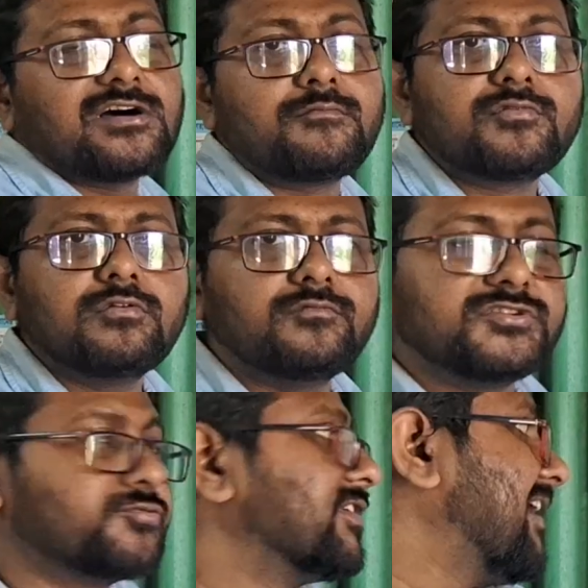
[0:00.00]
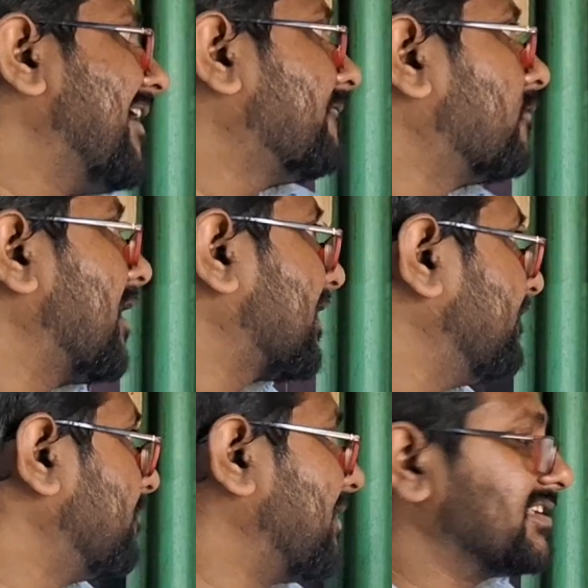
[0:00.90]
thumb rule which we have for active
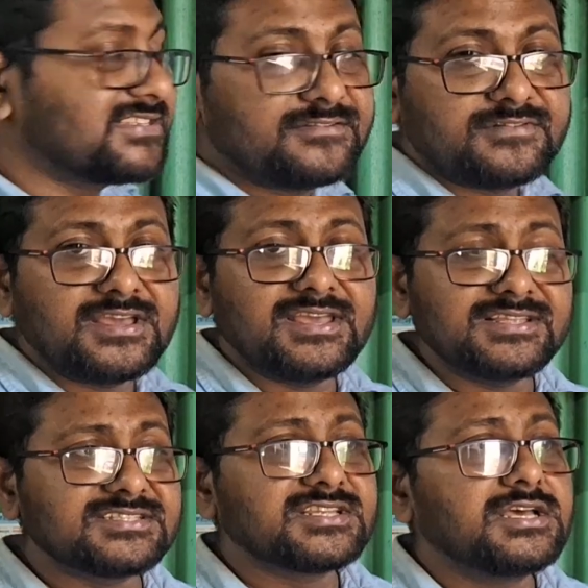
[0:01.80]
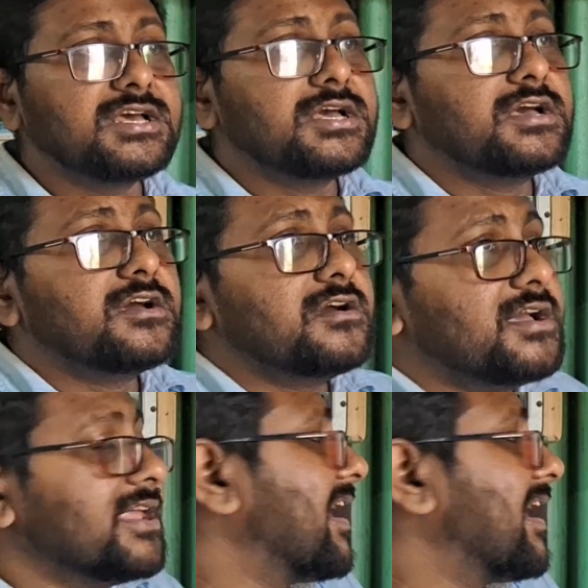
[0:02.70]
and passive is, in